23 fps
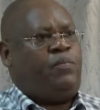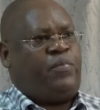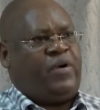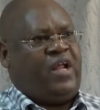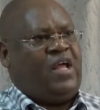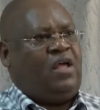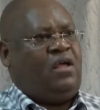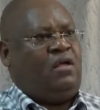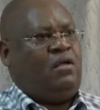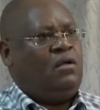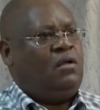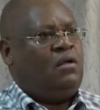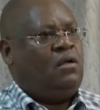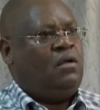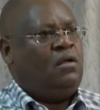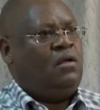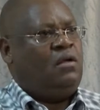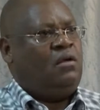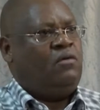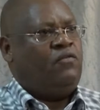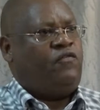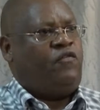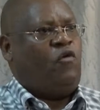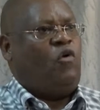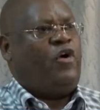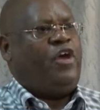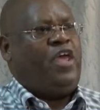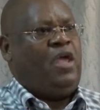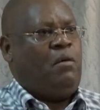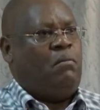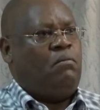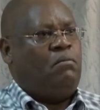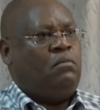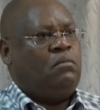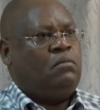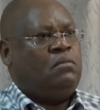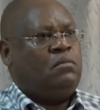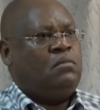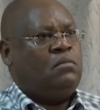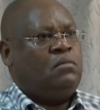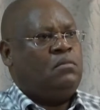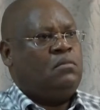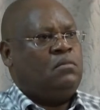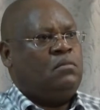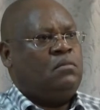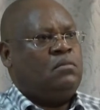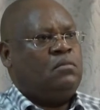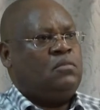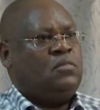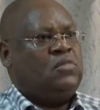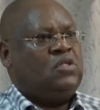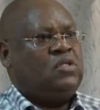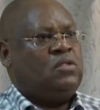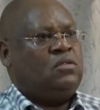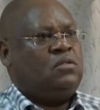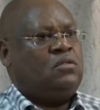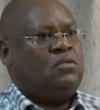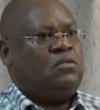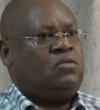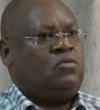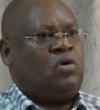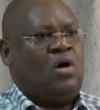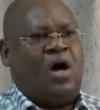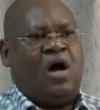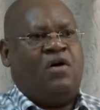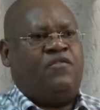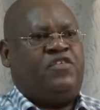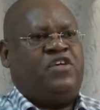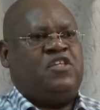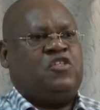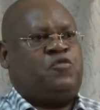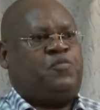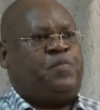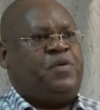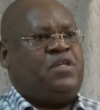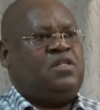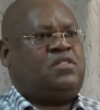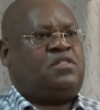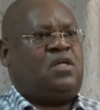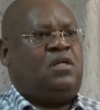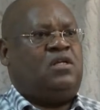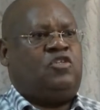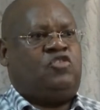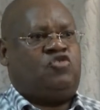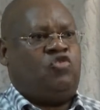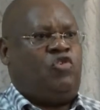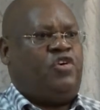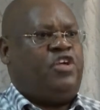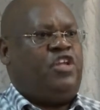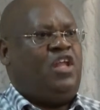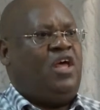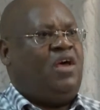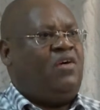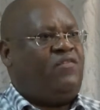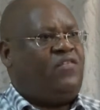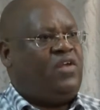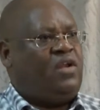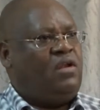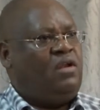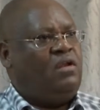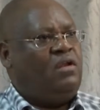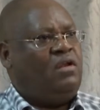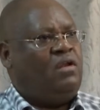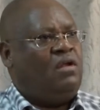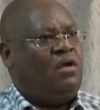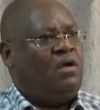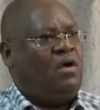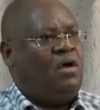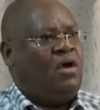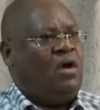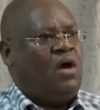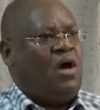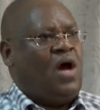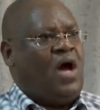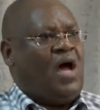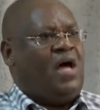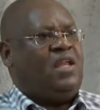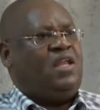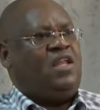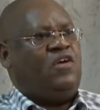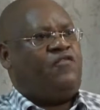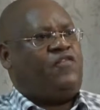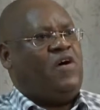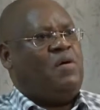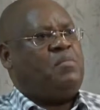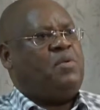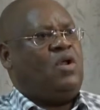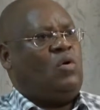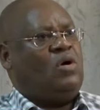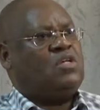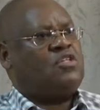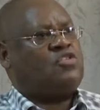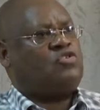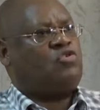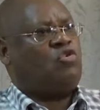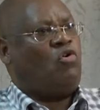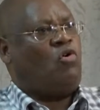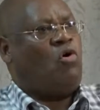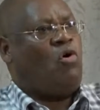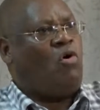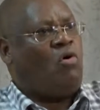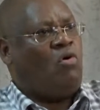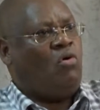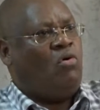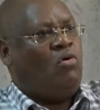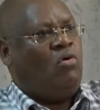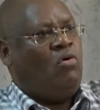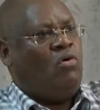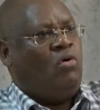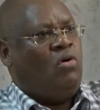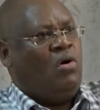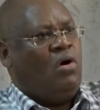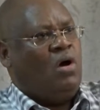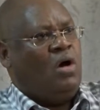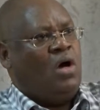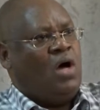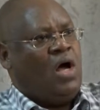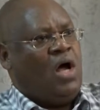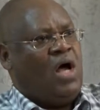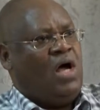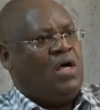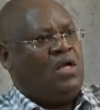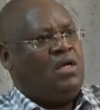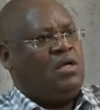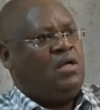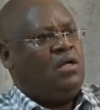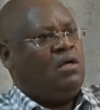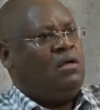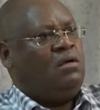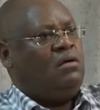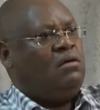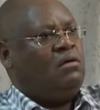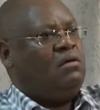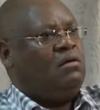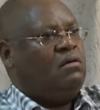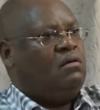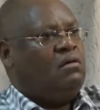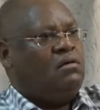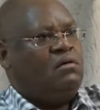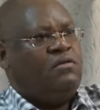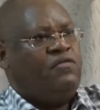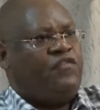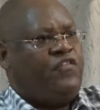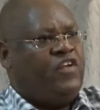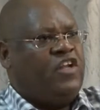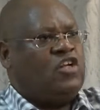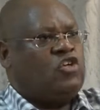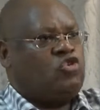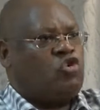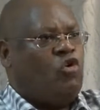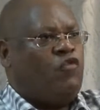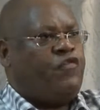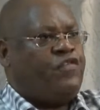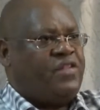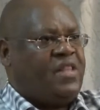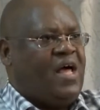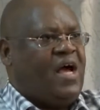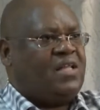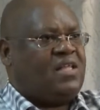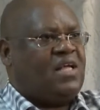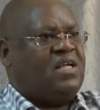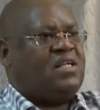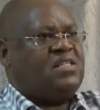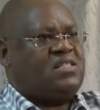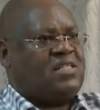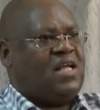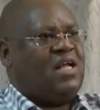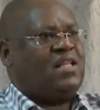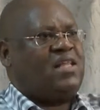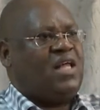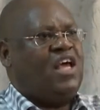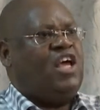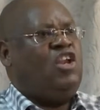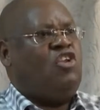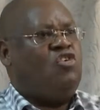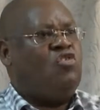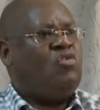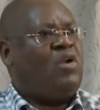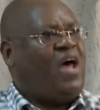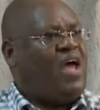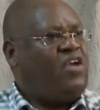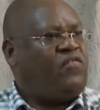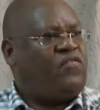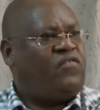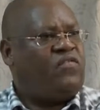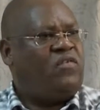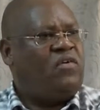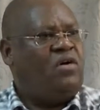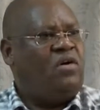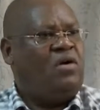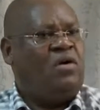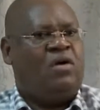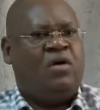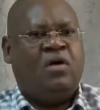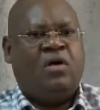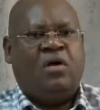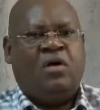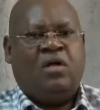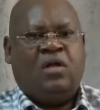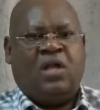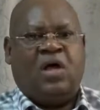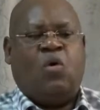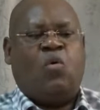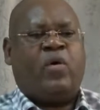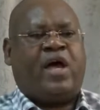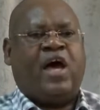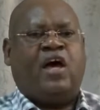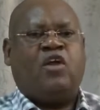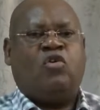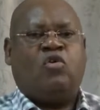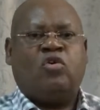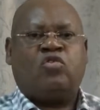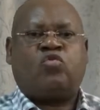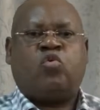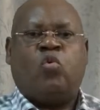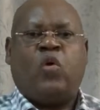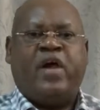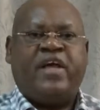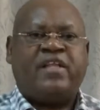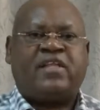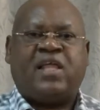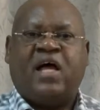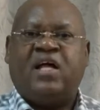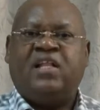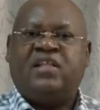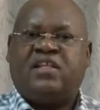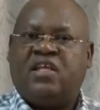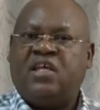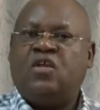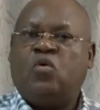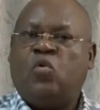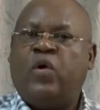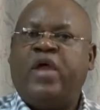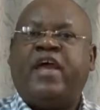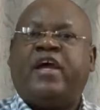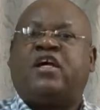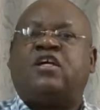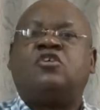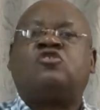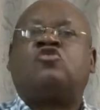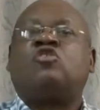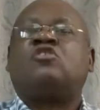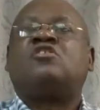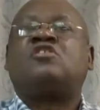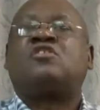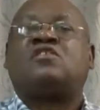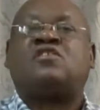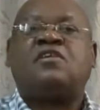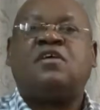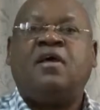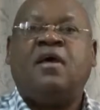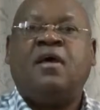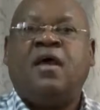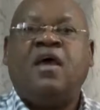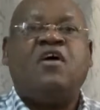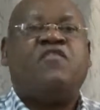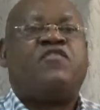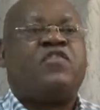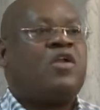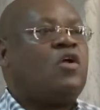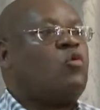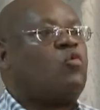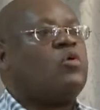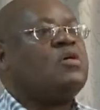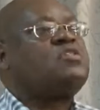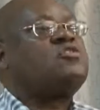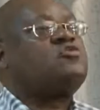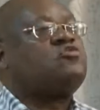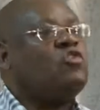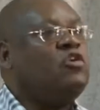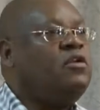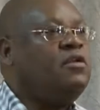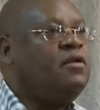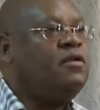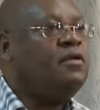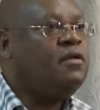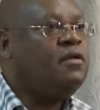pray for him, to have his peace and joy in heaven. And the family wants to go and finish off that and start a new life. Now we cannot wait until we exhaust every question,